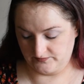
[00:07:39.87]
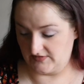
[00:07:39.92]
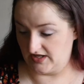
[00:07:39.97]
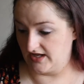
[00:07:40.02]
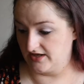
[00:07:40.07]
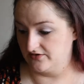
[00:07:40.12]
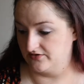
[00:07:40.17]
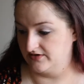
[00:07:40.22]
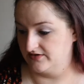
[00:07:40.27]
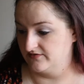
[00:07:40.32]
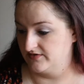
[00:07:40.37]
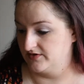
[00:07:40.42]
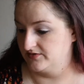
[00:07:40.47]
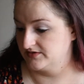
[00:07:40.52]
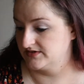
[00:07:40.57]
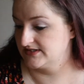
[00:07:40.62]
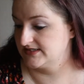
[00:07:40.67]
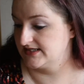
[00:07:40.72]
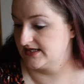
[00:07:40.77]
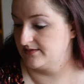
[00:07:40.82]
I don't even know what
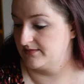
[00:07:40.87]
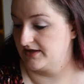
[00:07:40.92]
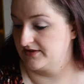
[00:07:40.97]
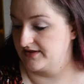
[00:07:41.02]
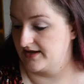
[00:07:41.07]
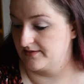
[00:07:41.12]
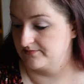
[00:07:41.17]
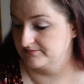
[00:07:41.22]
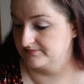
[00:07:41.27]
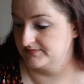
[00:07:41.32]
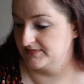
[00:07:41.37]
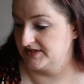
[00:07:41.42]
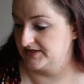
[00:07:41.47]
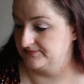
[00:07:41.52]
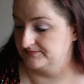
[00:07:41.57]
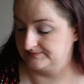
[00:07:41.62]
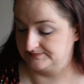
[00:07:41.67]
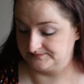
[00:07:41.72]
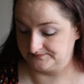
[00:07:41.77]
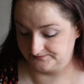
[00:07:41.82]
to say about that,
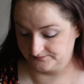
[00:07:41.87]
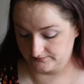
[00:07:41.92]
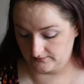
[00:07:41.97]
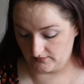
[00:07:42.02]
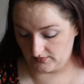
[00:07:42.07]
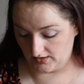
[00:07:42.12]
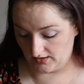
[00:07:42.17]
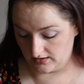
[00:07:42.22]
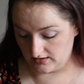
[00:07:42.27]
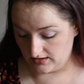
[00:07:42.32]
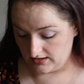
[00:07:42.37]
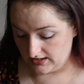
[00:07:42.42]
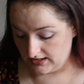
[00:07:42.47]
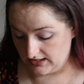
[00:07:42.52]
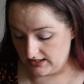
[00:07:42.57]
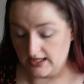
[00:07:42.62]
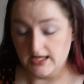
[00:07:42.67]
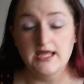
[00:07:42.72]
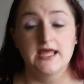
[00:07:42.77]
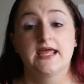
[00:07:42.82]
but
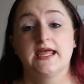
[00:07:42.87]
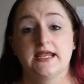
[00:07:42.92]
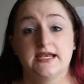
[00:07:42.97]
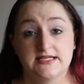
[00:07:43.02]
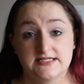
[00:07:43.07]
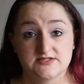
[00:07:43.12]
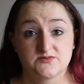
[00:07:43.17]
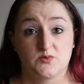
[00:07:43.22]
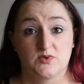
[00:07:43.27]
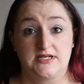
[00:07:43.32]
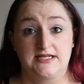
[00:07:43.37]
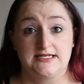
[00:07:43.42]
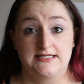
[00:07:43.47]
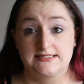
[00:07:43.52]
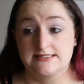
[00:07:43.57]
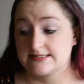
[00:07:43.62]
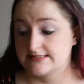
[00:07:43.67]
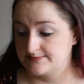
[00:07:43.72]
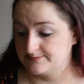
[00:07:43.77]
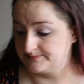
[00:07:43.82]
it is what it
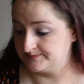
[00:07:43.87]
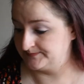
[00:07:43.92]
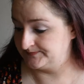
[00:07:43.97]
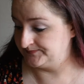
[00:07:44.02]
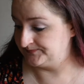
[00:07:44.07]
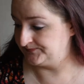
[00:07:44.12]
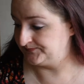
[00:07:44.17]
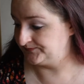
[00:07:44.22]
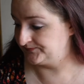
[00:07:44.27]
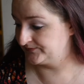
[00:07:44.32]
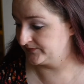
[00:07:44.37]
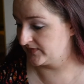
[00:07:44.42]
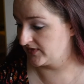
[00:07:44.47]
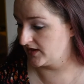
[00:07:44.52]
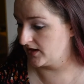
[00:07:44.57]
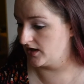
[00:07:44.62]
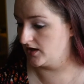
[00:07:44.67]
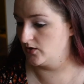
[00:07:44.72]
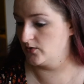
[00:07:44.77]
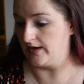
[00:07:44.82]
is.
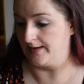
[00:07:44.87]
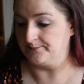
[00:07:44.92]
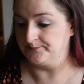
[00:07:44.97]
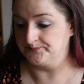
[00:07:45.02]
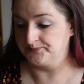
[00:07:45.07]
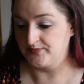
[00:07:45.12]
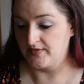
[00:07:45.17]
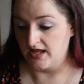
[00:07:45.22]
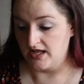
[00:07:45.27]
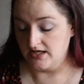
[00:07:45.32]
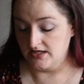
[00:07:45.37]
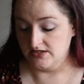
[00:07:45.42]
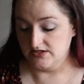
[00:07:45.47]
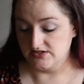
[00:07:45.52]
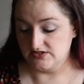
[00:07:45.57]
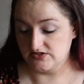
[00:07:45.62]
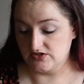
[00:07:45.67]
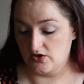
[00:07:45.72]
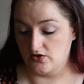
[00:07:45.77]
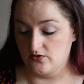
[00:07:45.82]
Okay,
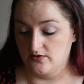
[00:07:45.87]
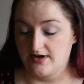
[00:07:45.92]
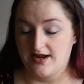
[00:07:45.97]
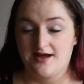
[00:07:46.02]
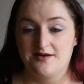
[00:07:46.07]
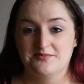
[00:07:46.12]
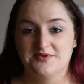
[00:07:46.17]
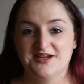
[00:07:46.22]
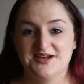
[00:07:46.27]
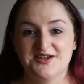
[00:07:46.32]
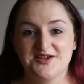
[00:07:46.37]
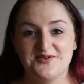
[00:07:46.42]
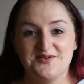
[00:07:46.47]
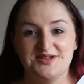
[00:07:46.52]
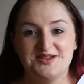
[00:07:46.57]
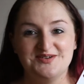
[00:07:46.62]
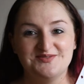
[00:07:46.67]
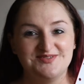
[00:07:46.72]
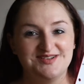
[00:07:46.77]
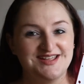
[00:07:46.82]
so now I'm going to go
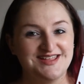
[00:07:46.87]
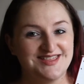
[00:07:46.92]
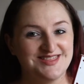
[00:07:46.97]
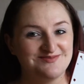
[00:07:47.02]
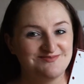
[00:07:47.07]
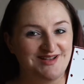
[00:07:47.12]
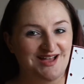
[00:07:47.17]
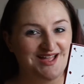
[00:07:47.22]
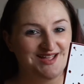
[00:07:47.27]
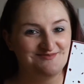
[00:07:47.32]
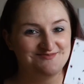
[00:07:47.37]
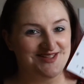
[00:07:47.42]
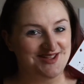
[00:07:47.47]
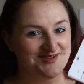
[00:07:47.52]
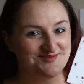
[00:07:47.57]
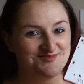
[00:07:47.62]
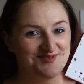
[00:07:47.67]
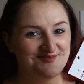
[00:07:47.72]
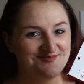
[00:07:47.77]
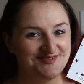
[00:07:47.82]
in with my
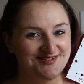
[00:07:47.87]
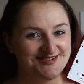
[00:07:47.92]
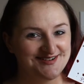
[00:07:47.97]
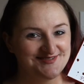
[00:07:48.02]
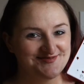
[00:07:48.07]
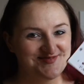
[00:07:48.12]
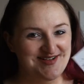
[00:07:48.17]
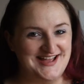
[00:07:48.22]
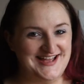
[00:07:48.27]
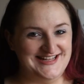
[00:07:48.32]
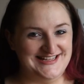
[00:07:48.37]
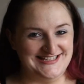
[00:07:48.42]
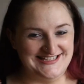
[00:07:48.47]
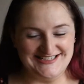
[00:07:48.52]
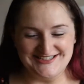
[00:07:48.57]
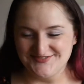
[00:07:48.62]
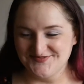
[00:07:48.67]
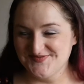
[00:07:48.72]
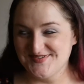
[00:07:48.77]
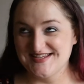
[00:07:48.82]
Makeup of Murder
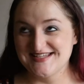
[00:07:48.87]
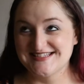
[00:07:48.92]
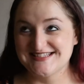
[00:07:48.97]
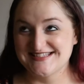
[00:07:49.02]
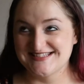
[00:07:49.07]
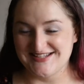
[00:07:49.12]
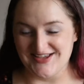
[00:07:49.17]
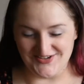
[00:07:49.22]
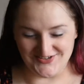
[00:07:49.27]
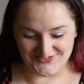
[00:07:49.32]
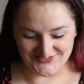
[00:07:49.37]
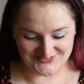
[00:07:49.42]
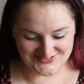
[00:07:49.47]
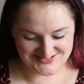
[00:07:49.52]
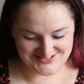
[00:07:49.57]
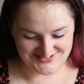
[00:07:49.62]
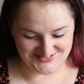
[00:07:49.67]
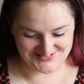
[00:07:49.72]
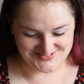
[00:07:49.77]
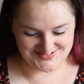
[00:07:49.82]
palette. I'm so
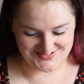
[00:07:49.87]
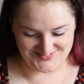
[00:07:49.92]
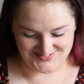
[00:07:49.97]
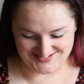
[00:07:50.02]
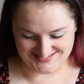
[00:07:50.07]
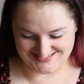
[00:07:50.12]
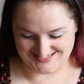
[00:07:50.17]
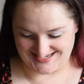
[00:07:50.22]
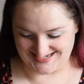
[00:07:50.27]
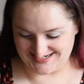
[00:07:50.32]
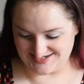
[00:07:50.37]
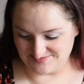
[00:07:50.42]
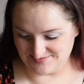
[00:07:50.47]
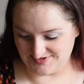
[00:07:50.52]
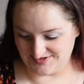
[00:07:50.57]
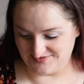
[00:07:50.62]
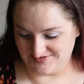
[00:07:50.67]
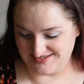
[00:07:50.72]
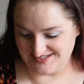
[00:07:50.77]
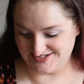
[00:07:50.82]
excited to
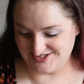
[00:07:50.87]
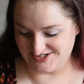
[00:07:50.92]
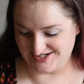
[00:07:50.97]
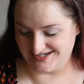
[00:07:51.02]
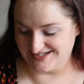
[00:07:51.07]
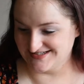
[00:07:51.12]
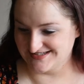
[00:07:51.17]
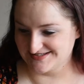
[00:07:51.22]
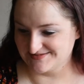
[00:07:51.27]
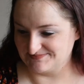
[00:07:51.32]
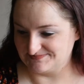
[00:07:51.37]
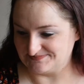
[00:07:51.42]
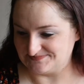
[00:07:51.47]
play with these shades.